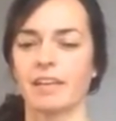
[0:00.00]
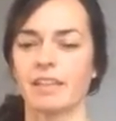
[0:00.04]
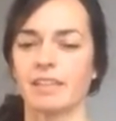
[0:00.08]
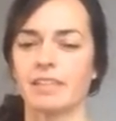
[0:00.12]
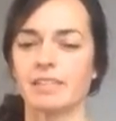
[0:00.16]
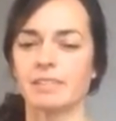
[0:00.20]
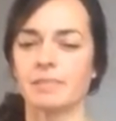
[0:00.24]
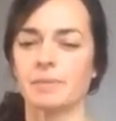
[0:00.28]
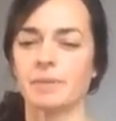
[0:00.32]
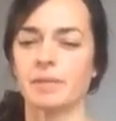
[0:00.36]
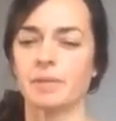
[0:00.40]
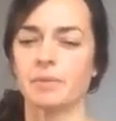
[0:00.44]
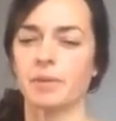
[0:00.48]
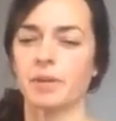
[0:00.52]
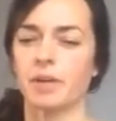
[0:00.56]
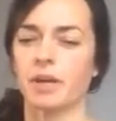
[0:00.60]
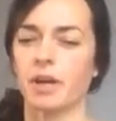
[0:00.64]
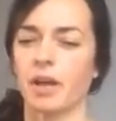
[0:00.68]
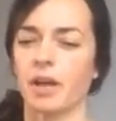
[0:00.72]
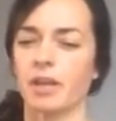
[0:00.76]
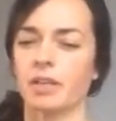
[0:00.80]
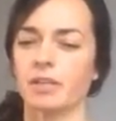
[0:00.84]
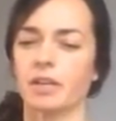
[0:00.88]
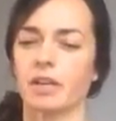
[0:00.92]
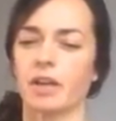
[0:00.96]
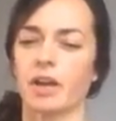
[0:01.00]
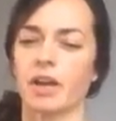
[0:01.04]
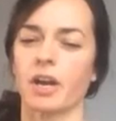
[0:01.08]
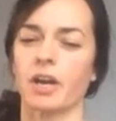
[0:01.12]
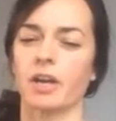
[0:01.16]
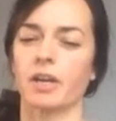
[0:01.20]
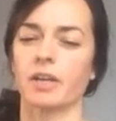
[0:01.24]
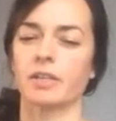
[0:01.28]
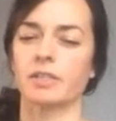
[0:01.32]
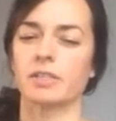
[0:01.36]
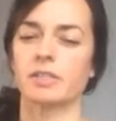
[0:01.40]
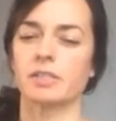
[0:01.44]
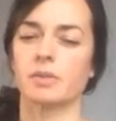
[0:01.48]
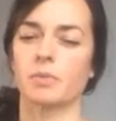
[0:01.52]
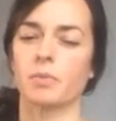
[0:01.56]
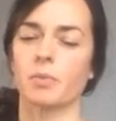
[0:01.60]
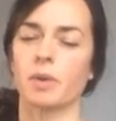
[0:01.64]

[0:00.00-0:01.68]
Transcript: This week we're on cards